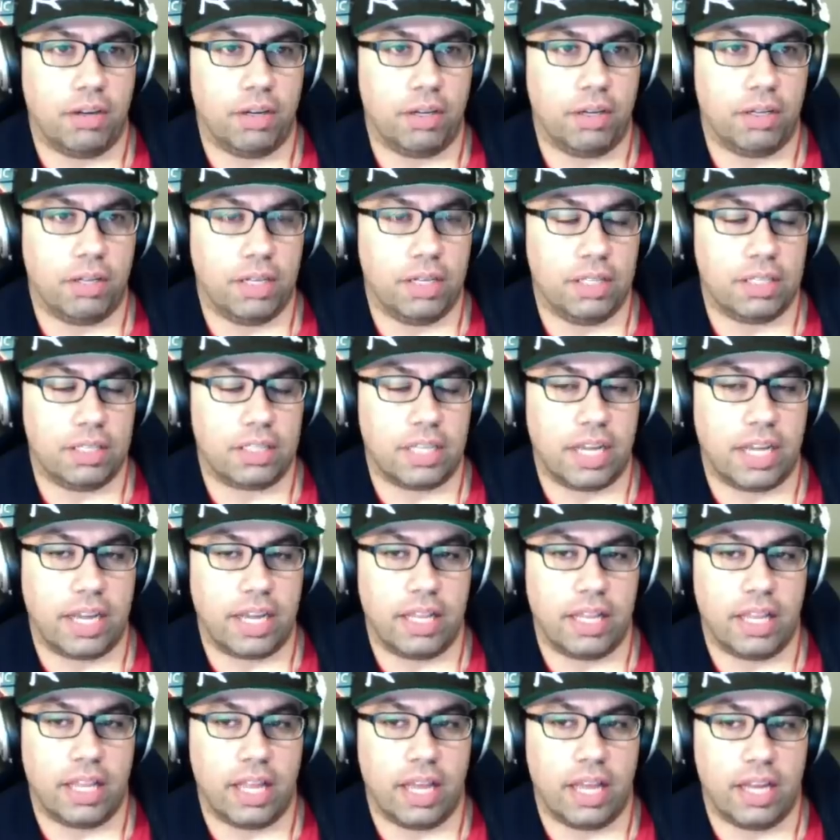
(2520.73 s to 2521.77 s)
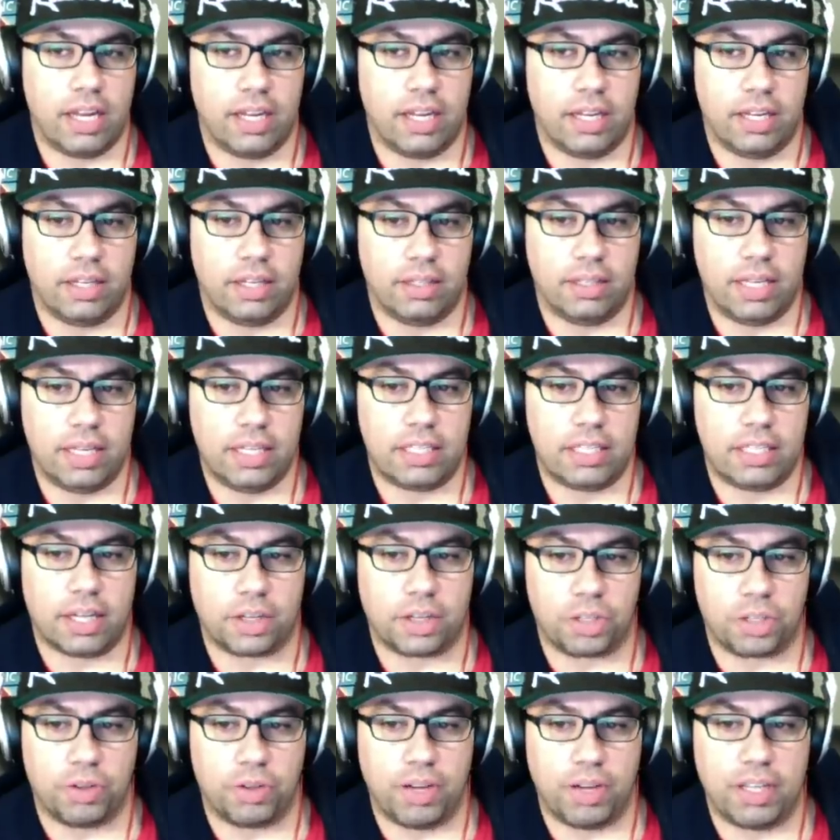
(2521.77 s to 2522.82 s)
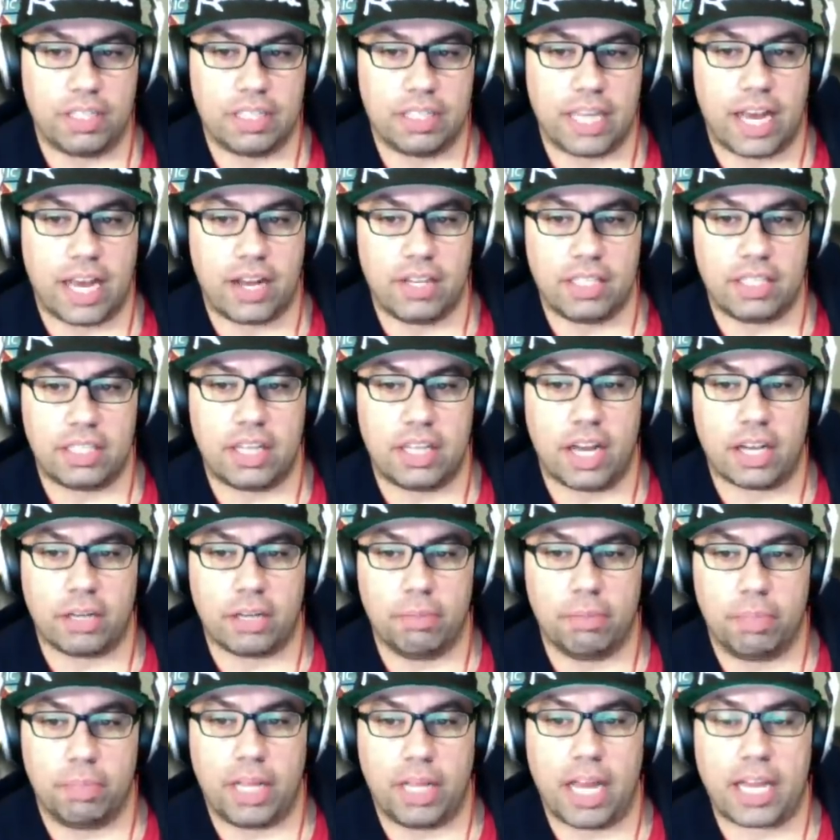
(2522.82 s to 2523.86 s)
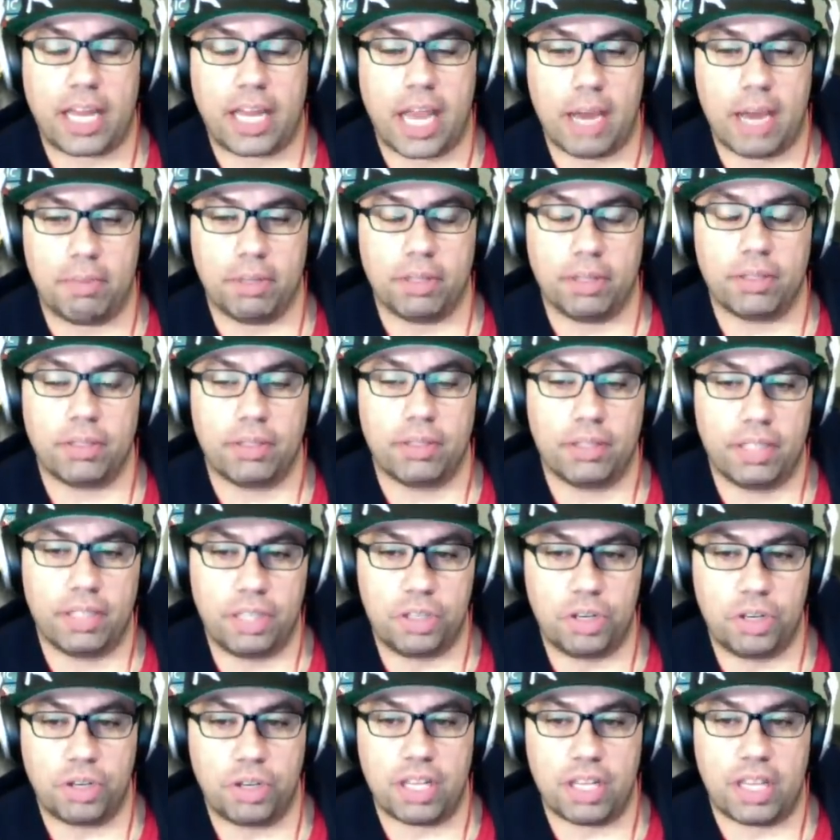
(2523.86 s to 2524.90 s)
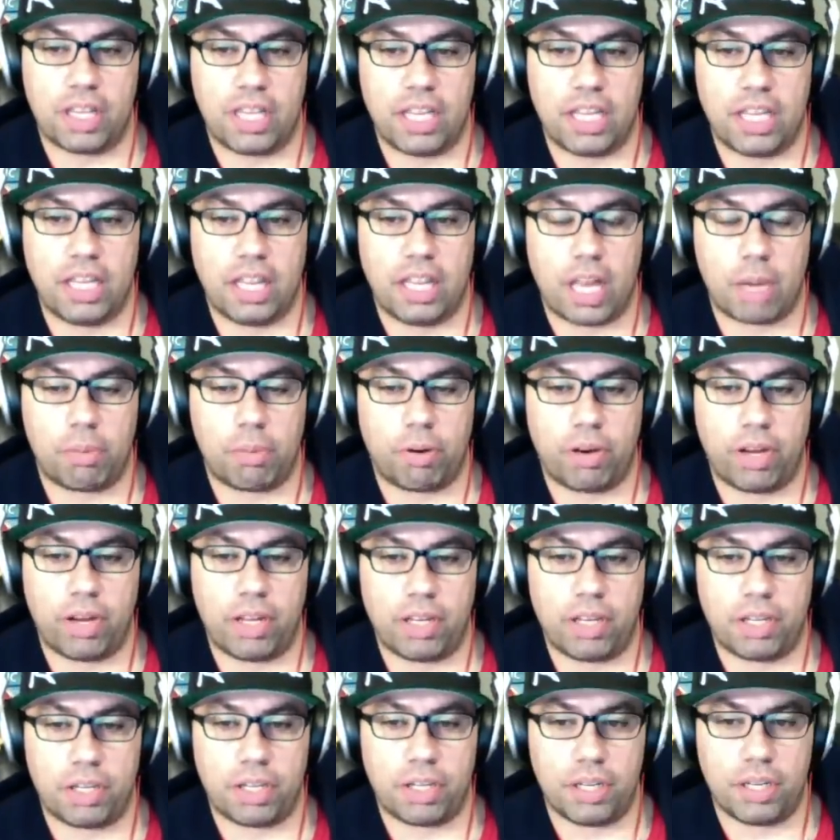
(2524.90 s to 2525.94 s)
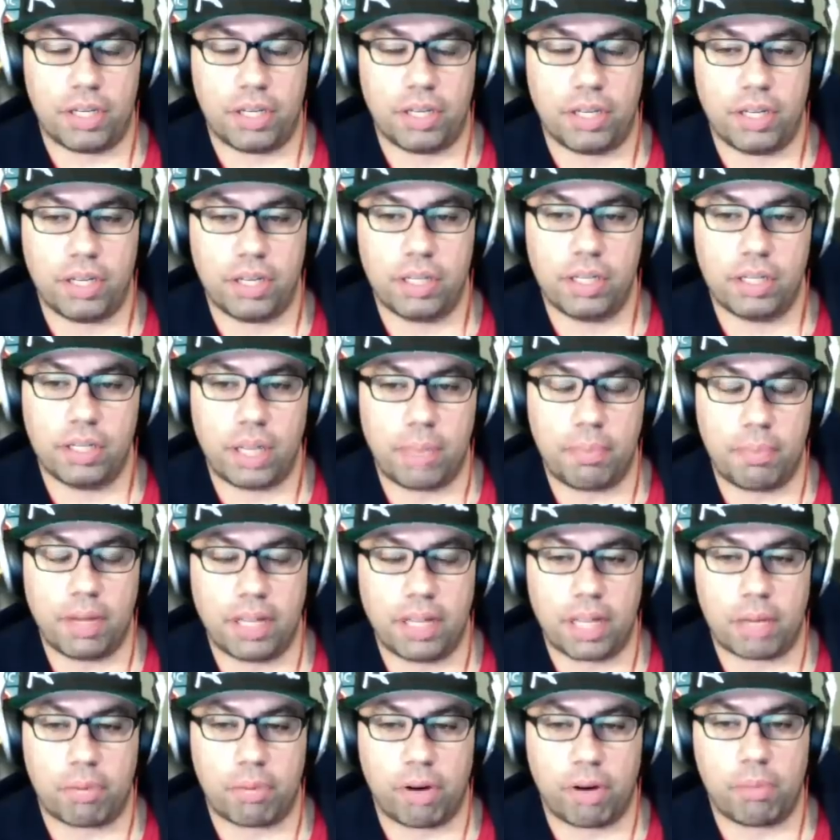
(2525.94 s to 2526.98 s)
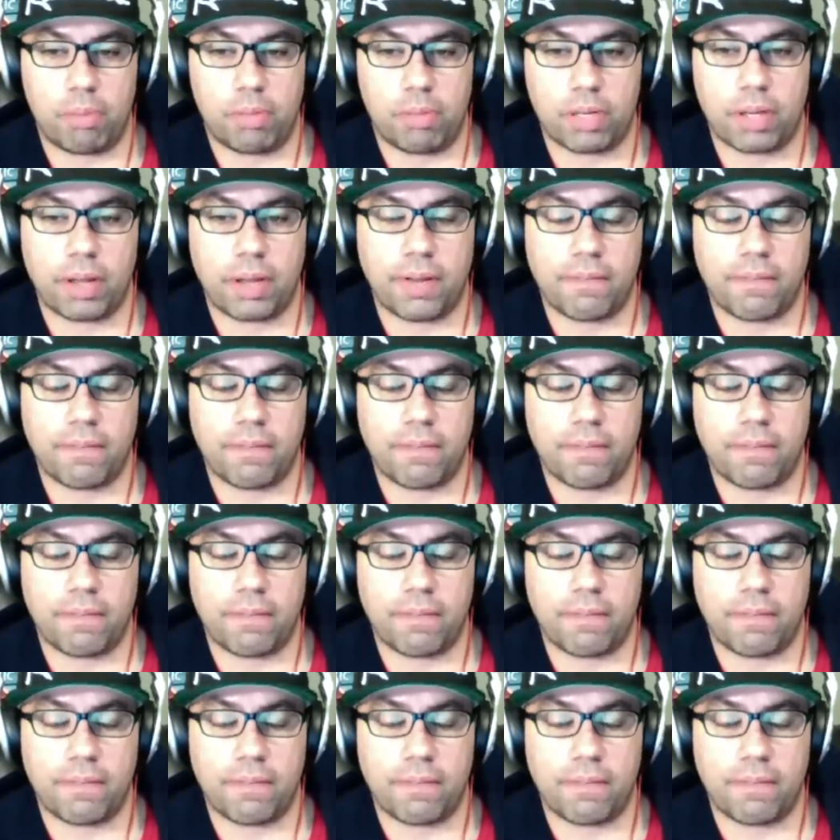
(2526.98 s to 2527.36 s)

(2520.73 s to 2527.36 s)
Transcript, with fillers: is saying that uh, in stock trades out of stock of Black Hammer. Did you get the library edition? That big library book?